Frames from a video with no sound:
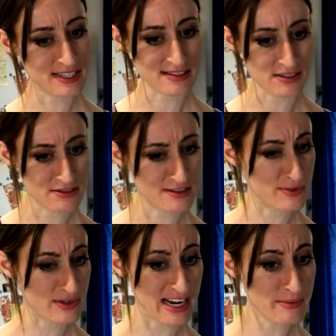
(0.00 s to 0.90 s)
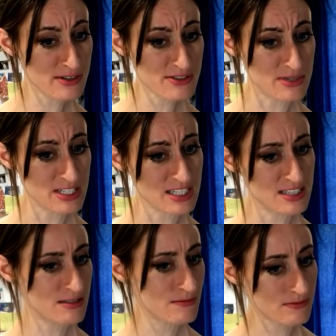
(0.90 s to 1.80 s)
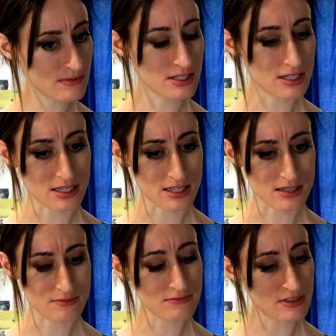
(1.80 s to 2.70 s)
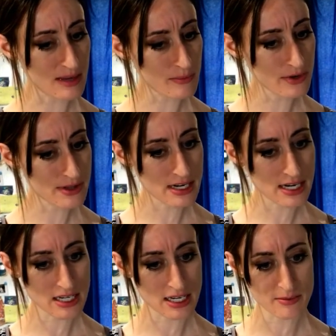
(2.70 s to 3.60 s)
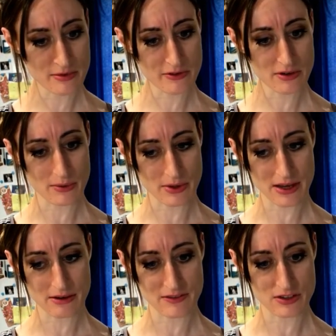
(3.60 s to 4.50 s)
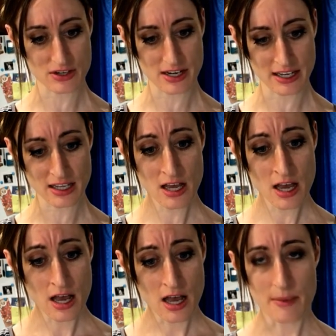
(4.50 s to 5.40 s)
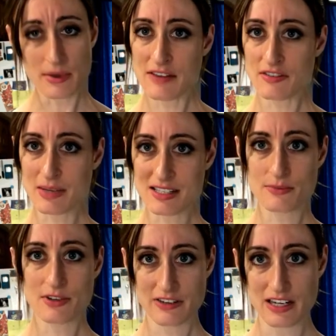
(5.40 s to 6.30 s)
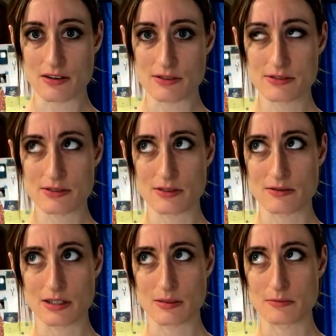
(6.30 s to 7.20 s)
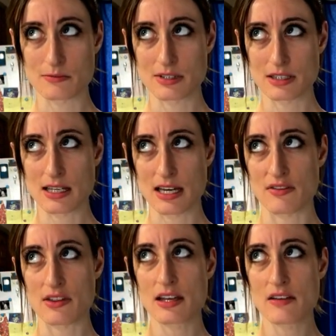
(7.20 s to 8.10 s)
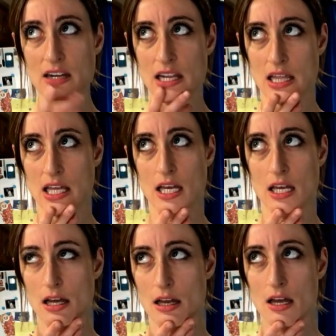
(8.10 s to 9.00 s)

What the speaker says: 600 subscribers, which is a lot more than I had before without even trying, I'm gonna have to make some more videos. So yeah, if you think of anything,